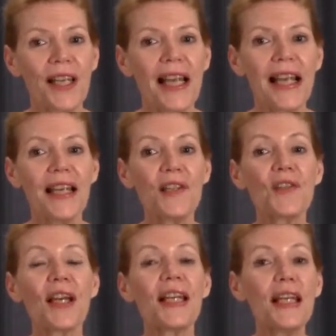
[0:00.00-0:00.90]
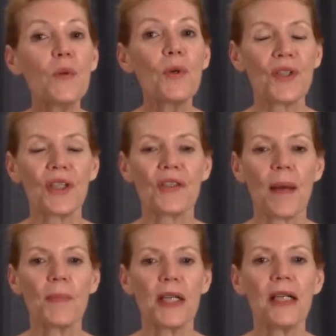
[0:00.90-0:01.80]
He said he was
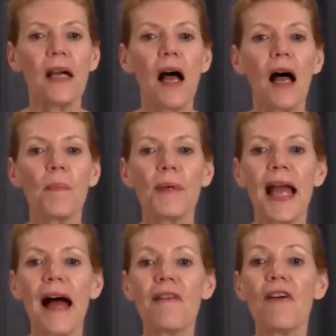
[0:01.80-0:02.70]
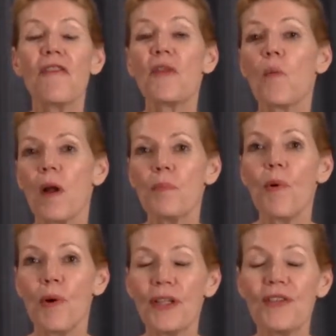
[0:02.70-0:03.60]
accepting on behalf of the
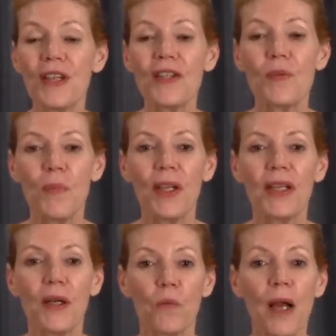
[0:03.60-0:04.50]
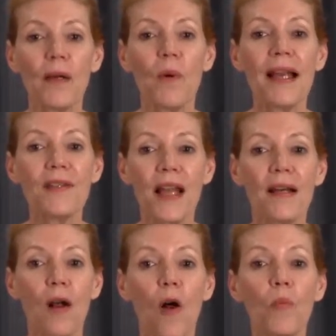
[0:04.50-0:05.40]
1.6 million runaways
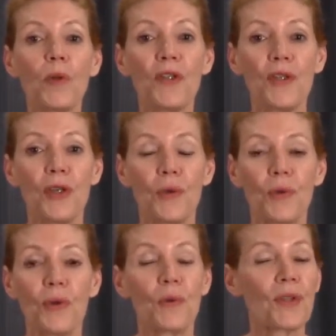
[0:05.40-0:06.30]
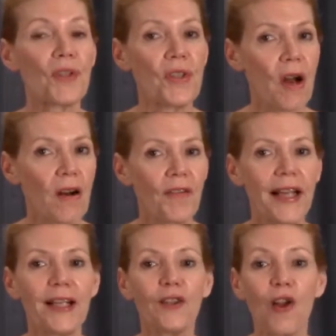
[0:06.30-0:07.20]
and homeless youth who were
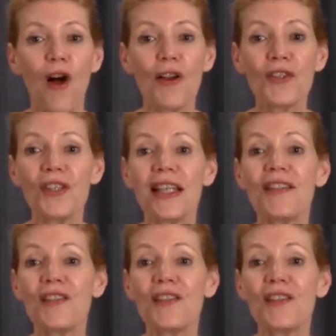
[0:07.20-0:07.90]
starving, lost,